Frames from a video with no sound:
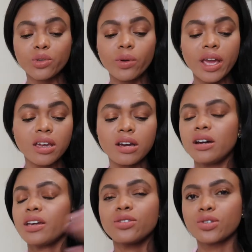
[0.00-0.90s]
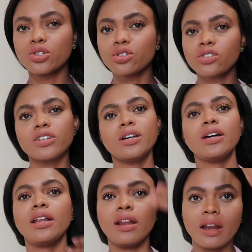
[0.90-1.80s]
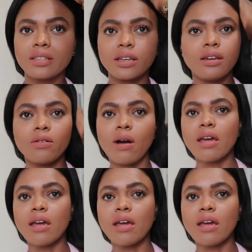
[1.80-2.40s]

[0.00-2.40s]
when I cook, it's just too good, and the next thing you know,